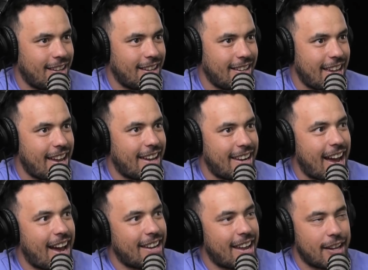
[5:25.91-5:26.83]
Yeah, no.
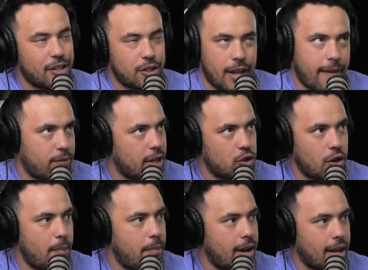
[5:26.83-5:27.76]
Like if they try and
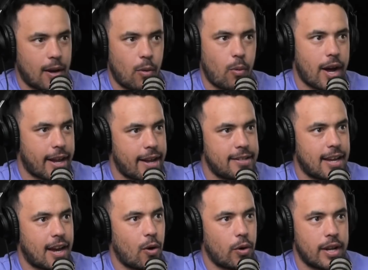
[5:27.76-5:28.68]
buy like a YKTR
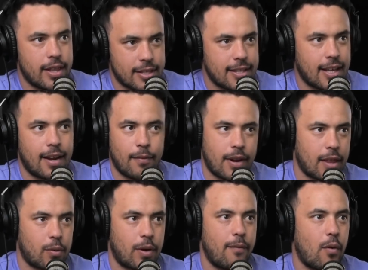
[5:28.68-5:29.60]
hoodie and then sell it for like
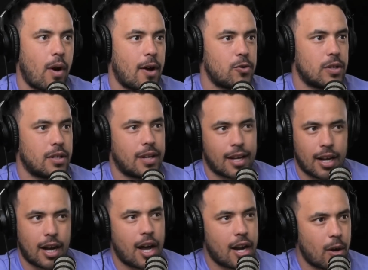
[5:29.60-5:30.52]
$300-400, like
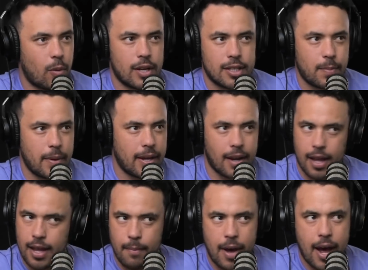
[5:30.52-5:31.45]
I don't want it to be like a
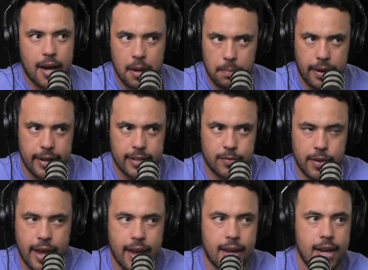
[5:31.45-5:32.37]
marketplace for
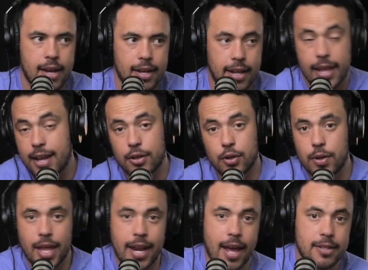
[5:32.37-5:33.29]
that. Like they can do that
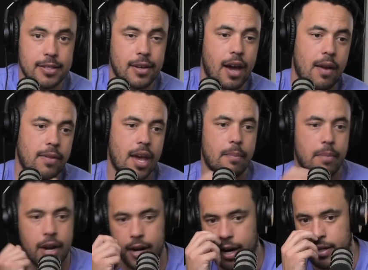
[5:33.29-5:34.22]
outside of that, but
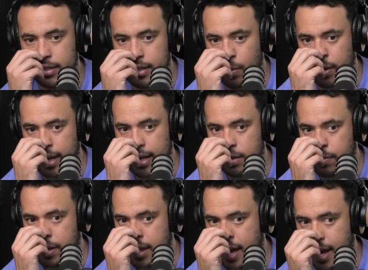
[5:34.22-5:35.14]
I just don't want that to be
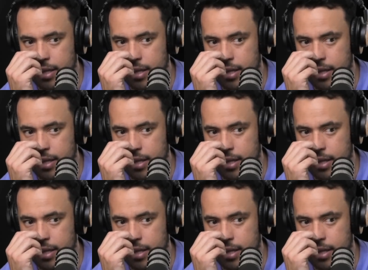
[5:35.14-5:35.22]
that.